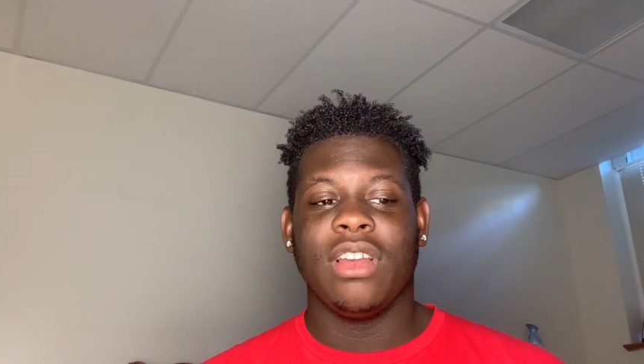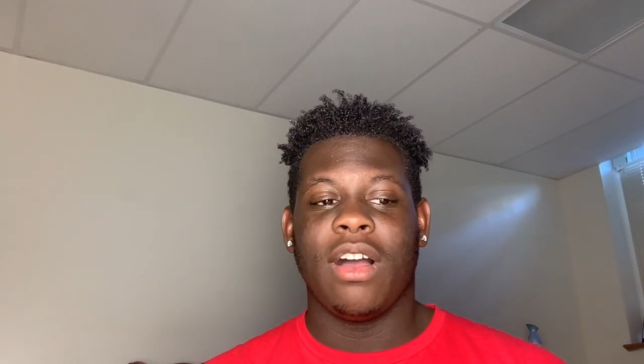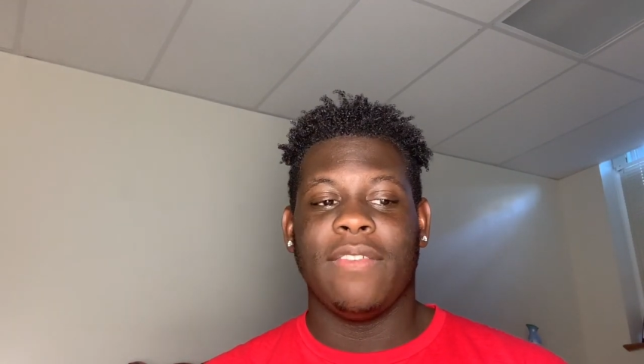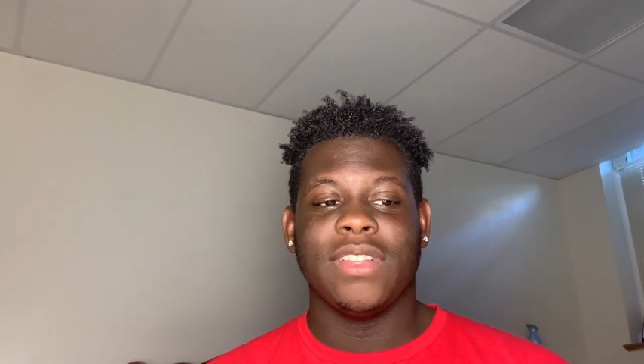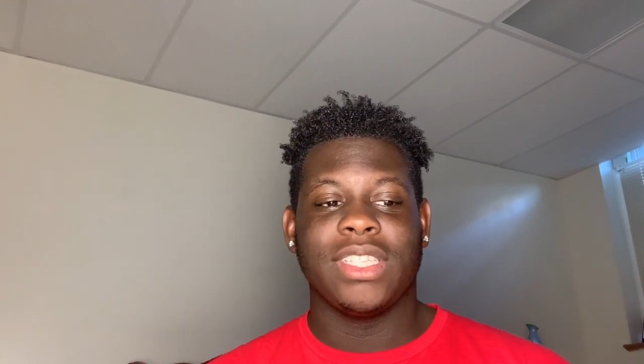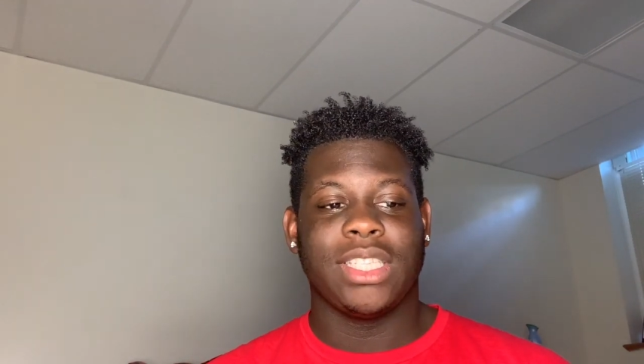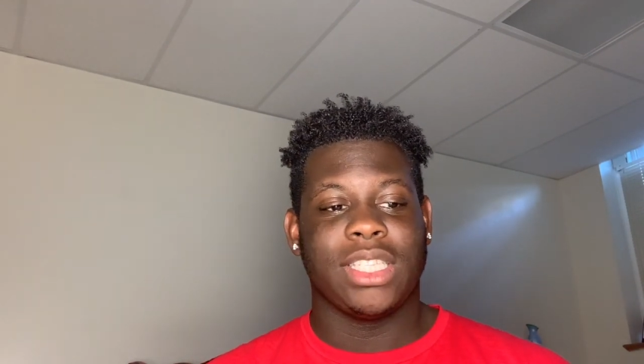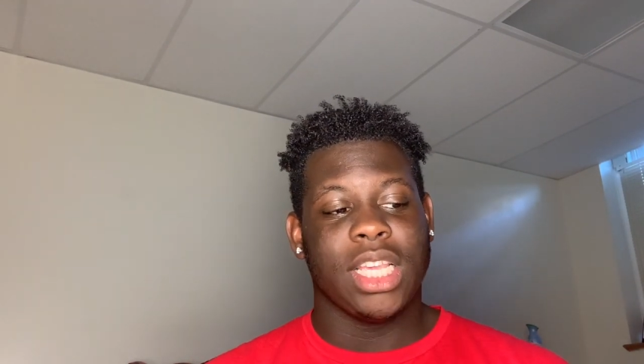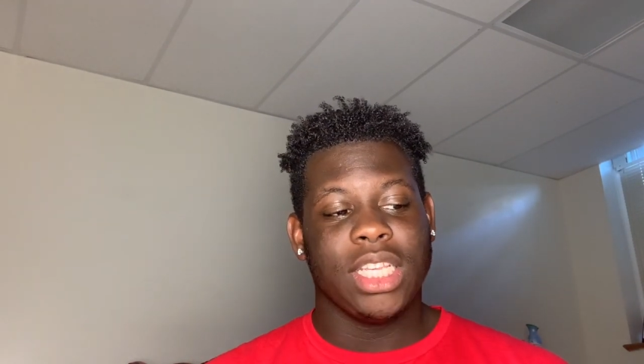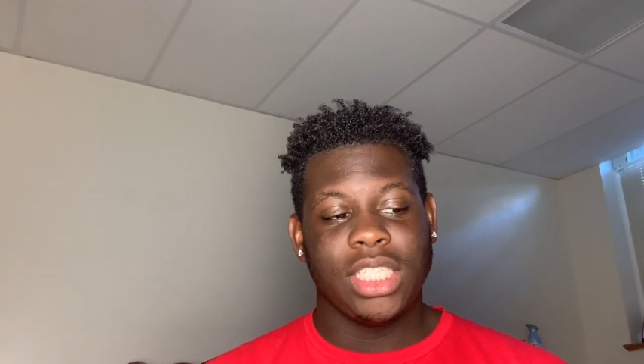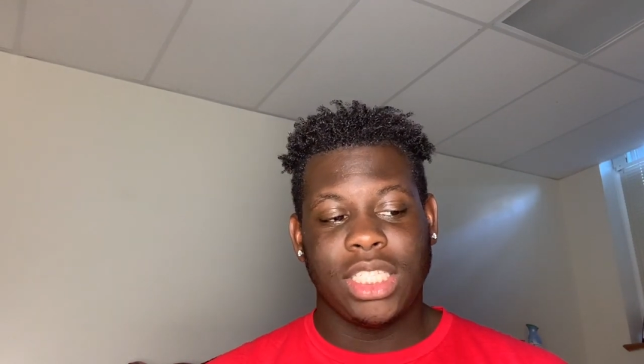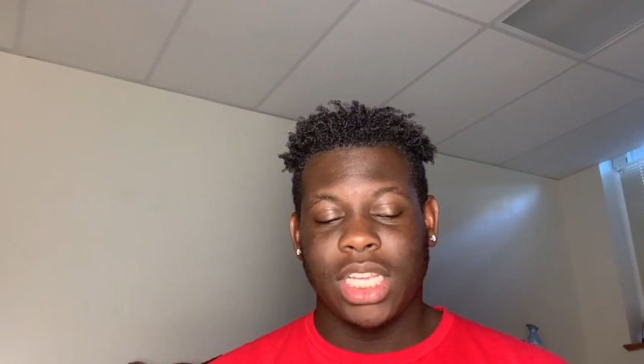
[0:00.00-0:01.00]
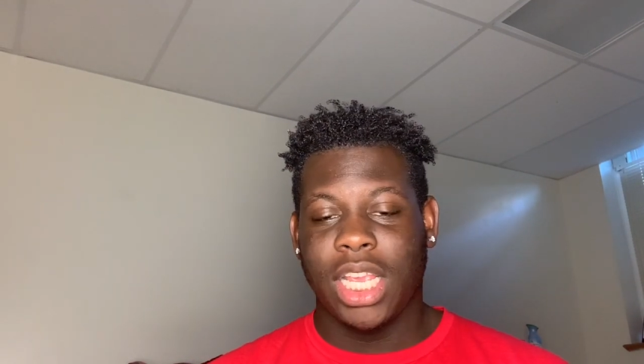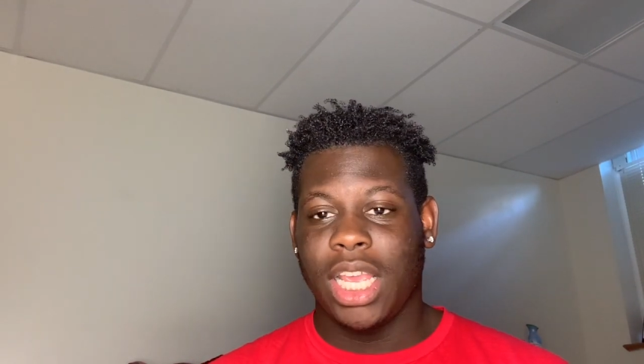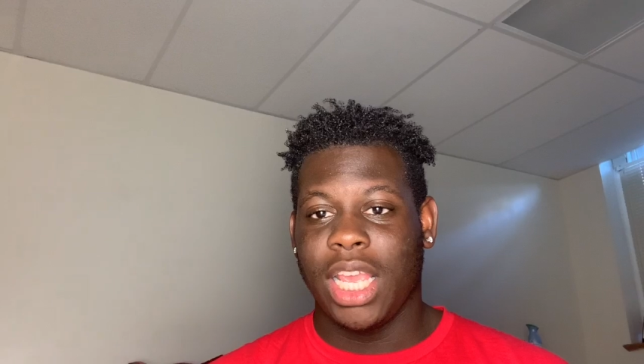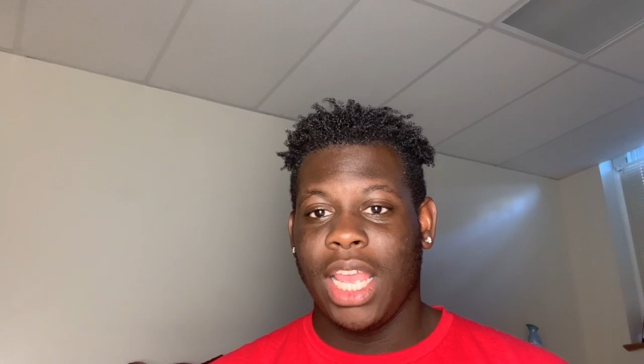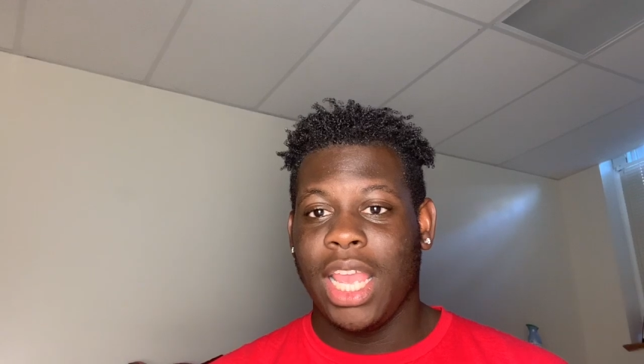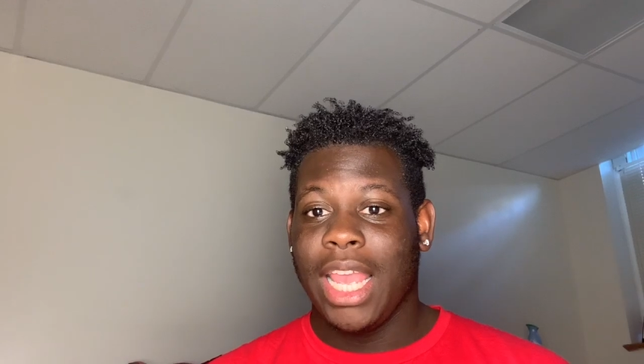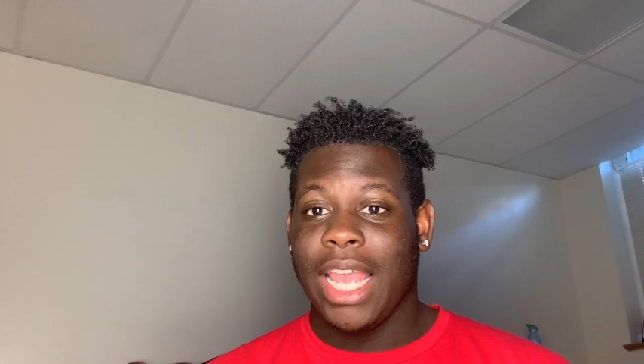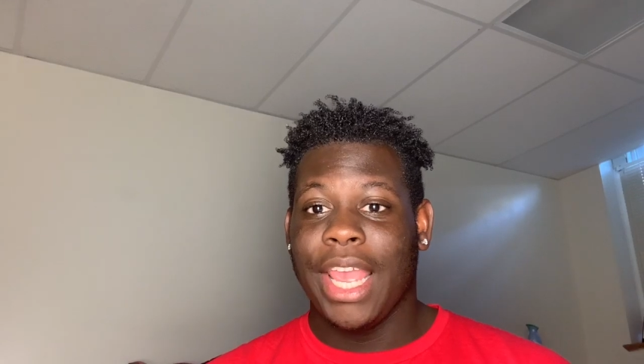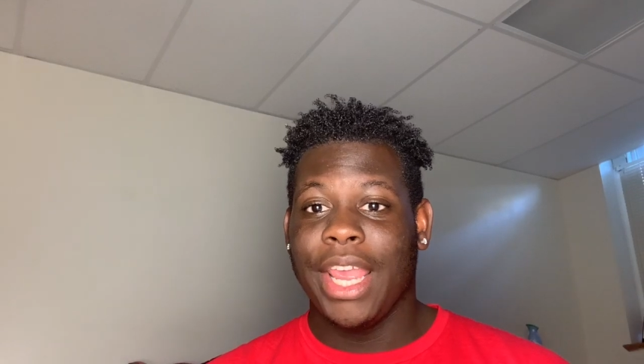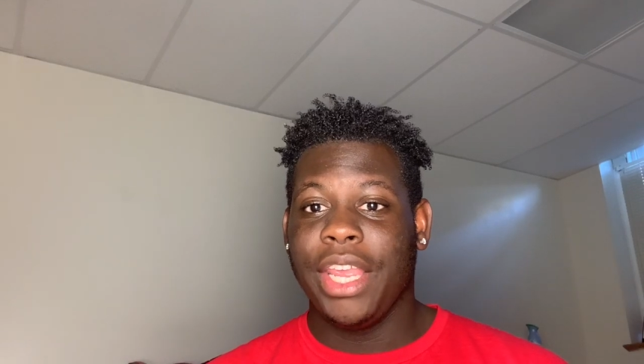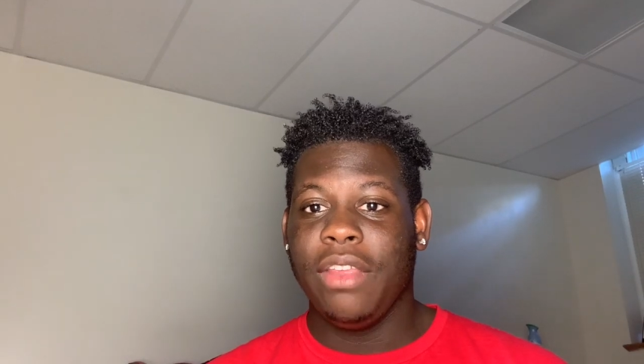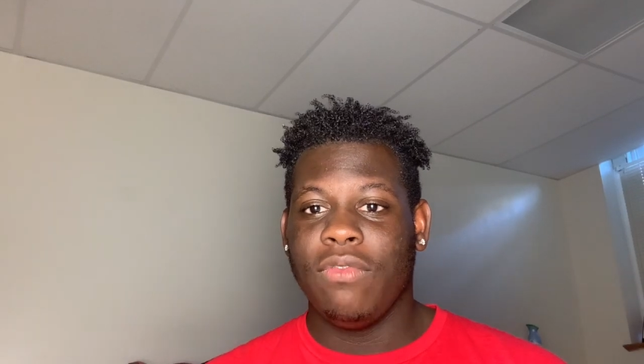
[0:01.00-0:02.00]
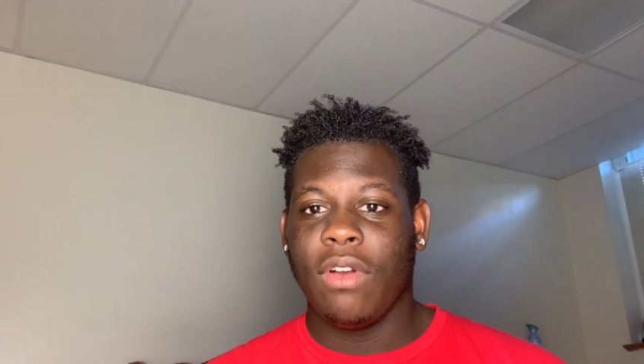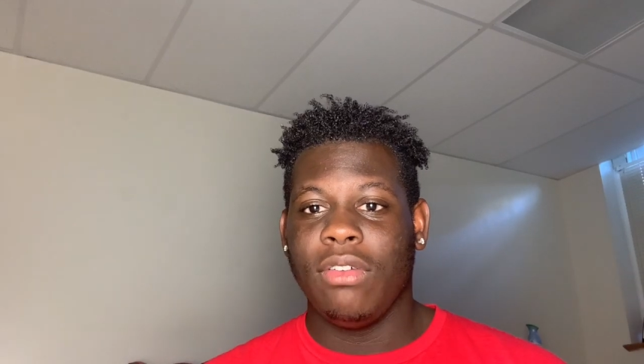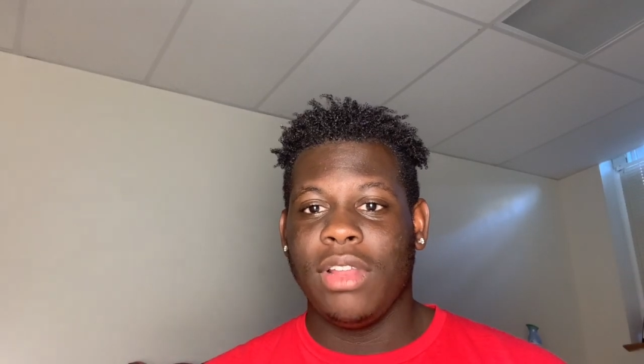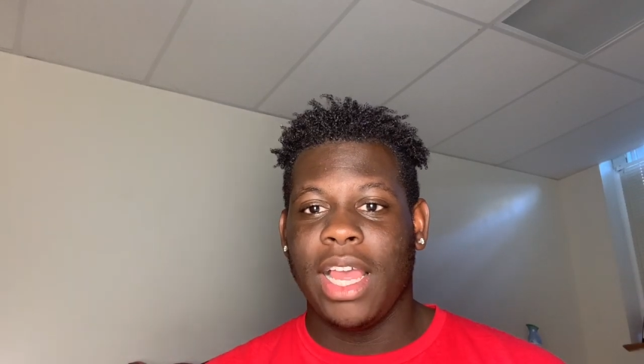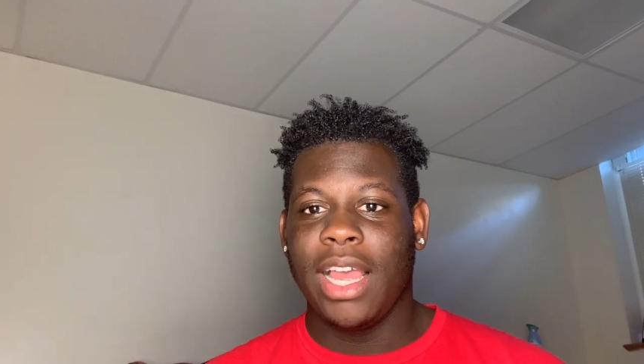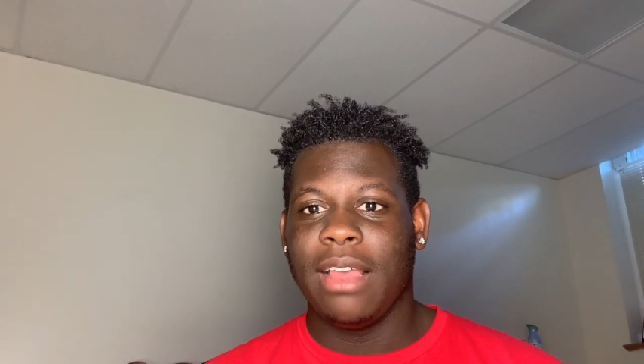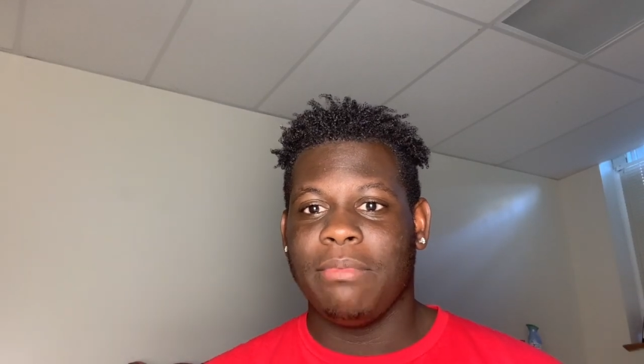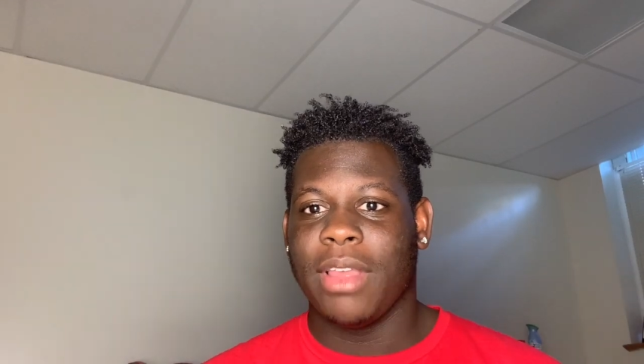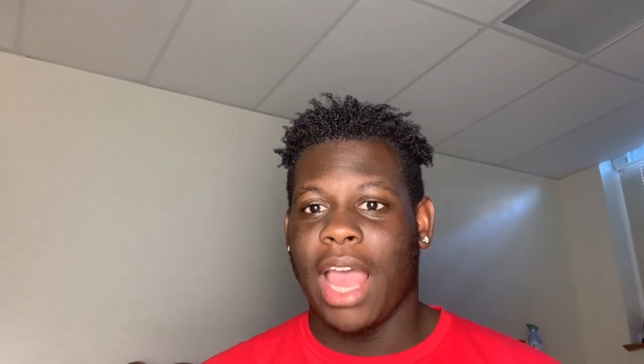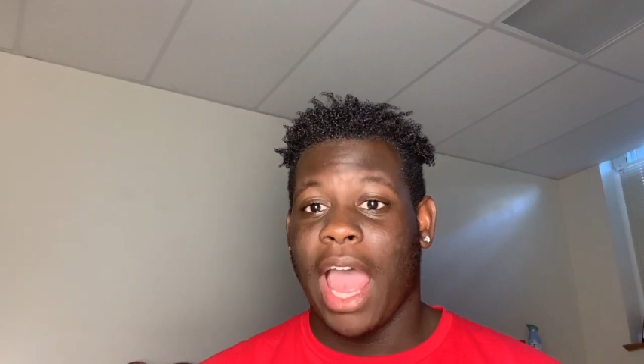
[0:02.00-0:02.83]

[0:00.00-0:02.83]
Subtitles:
conversation and he rolled up.